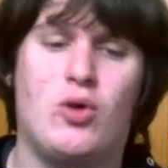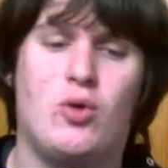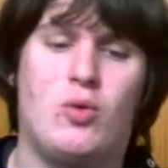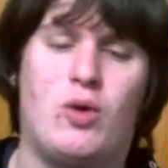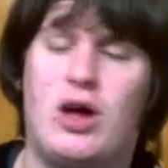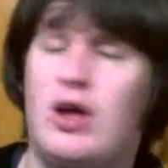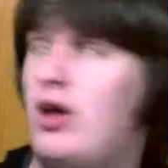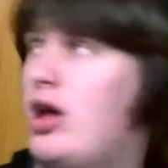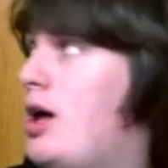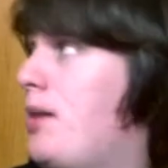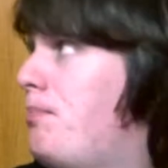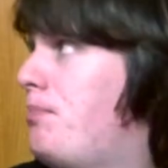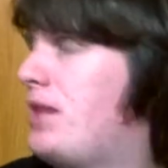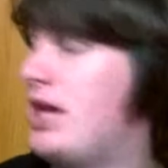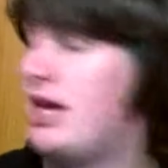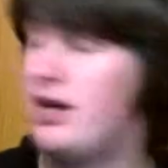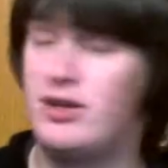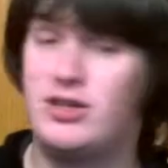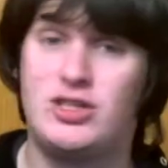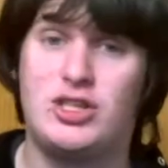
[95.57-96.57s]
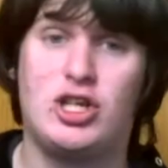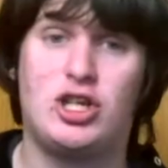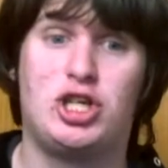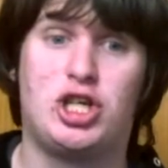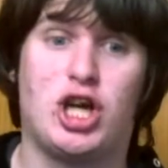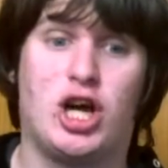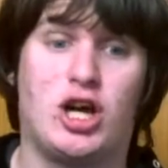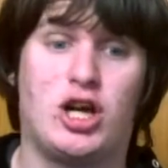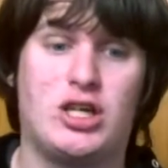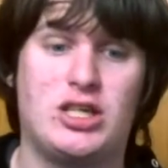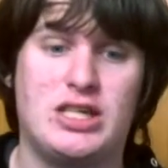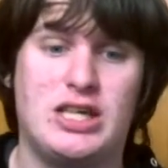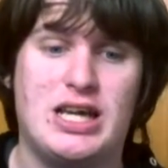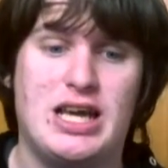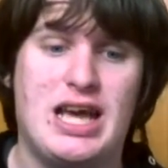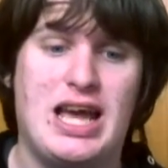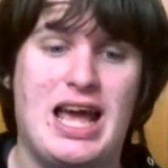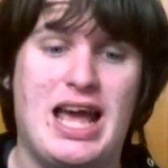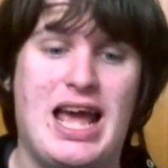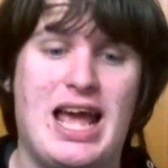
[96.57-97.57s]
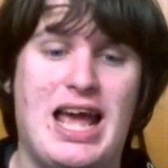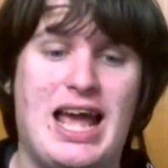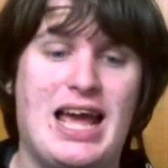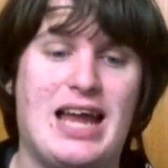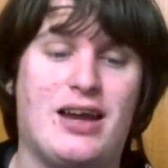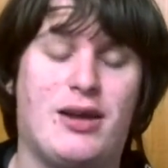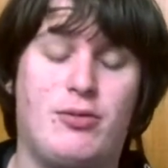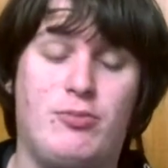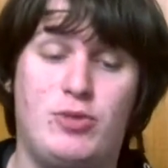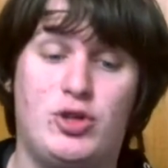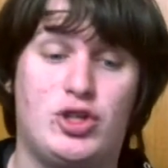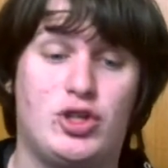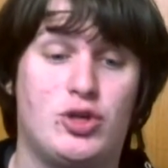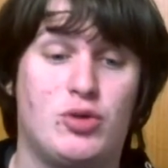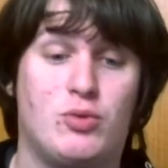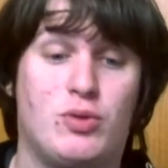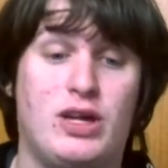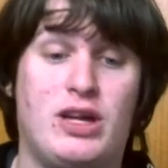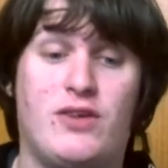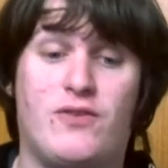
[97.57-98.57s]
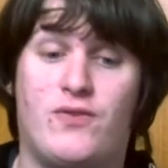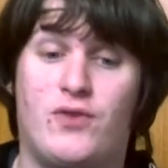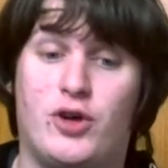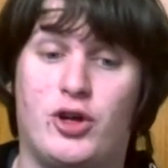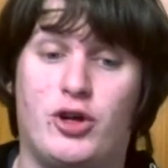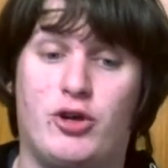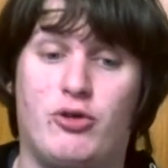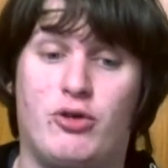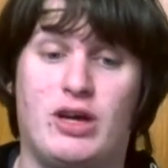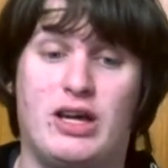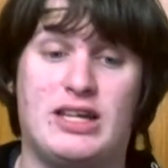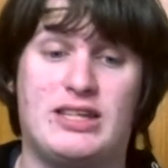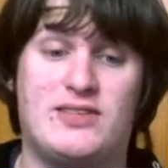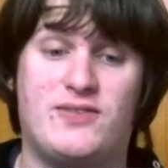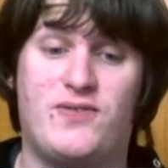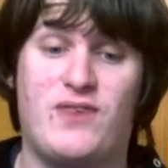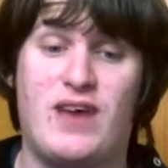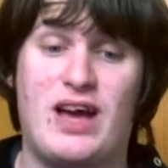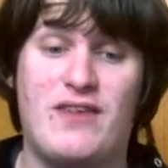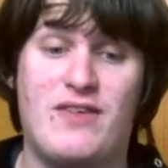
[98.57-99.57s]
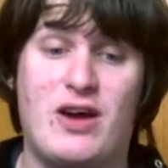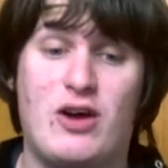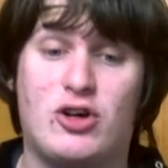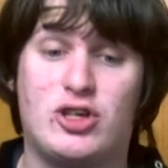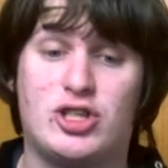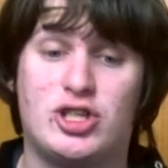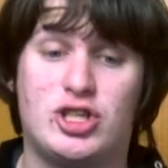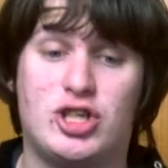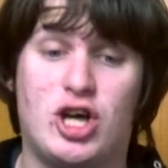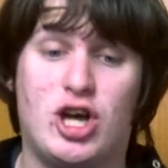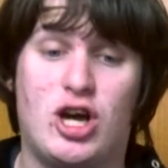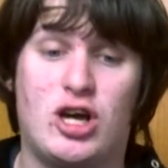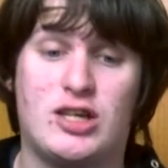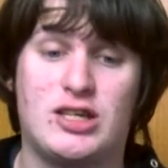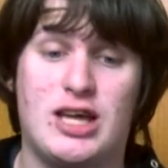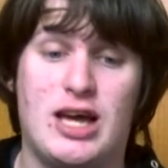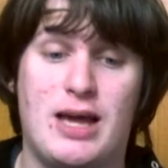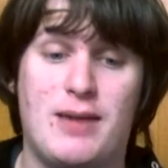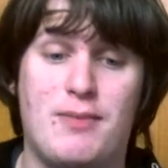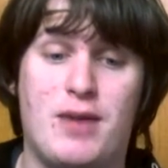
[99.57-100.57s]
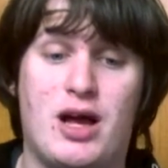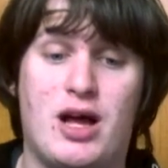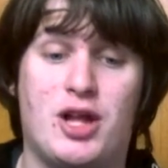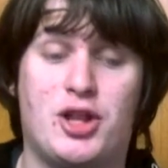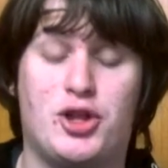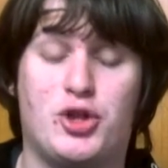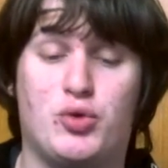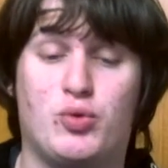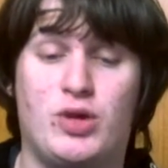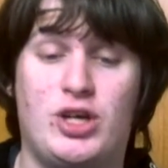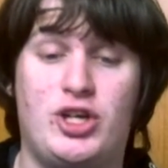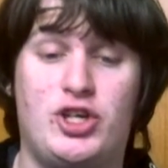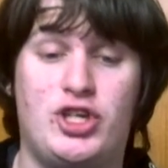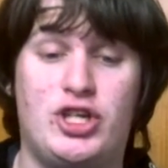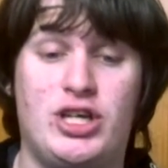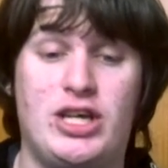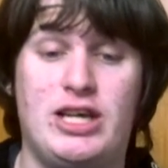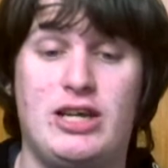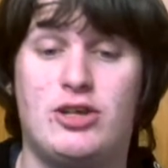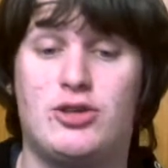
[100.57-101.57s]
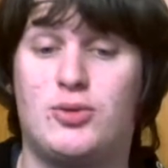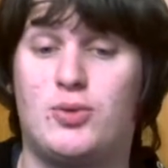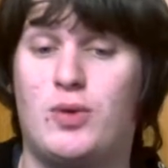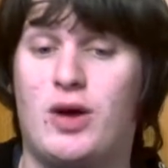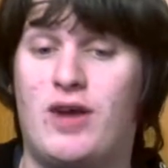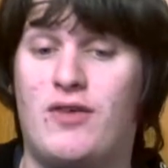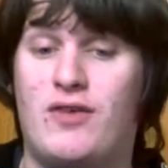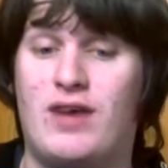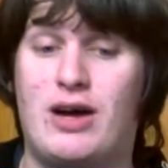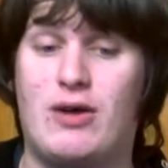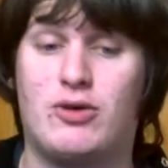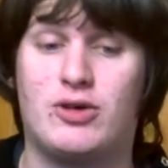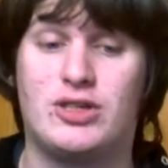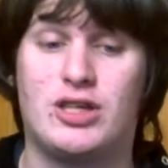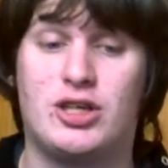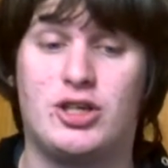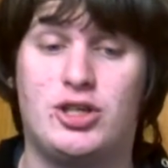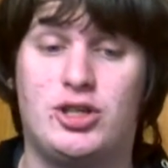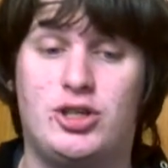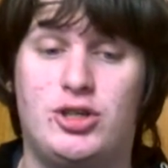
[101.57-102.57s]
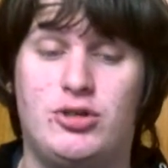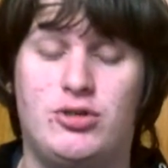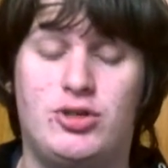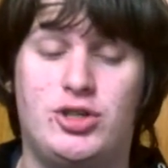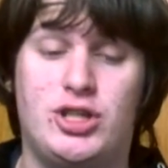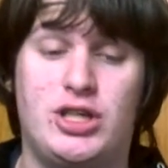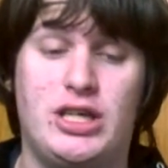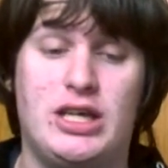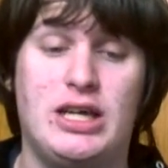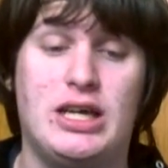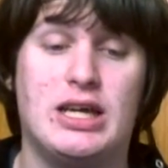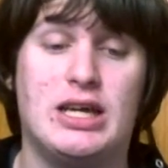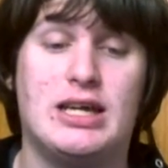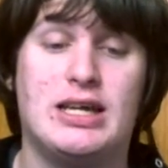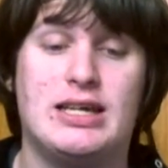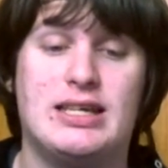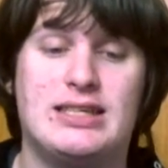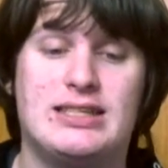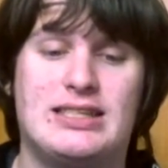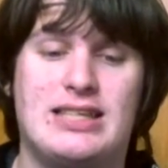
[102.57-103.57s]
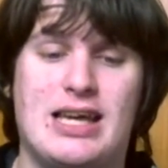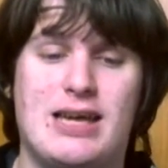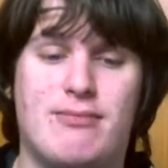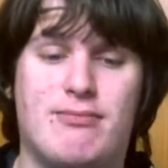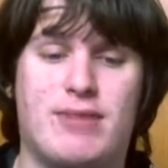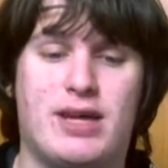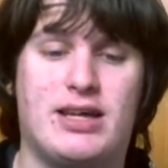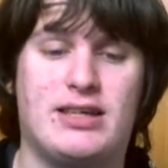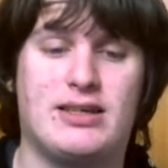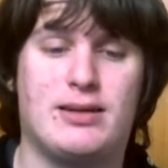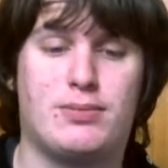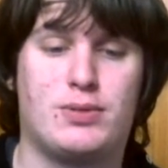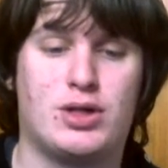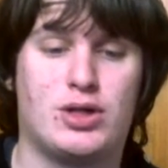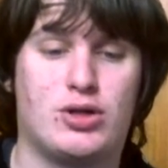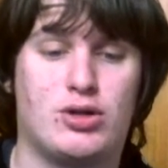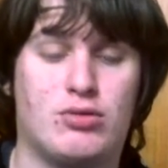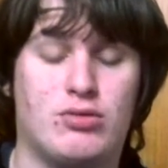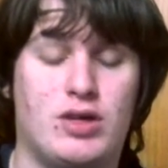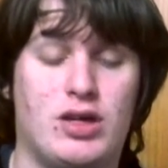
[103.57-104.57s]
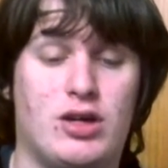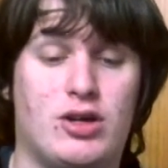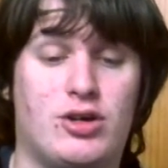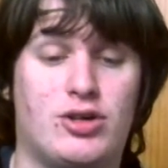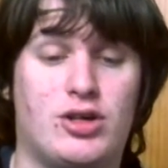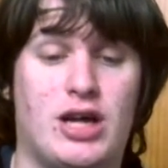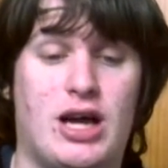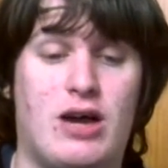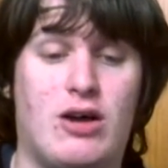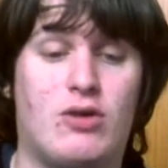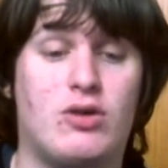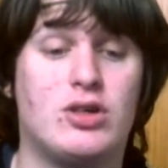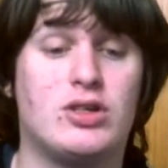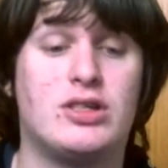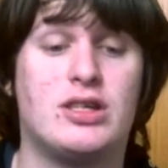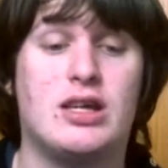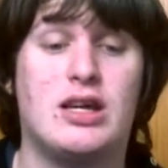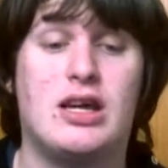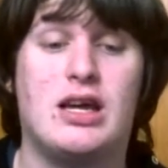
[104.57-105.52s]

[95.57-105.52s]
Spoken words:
Well, up there is the chart, and I'm just going to read it for you. It's 5 hours of talk time on 3G, 12 hours on 2G, standby is up to 300 hours,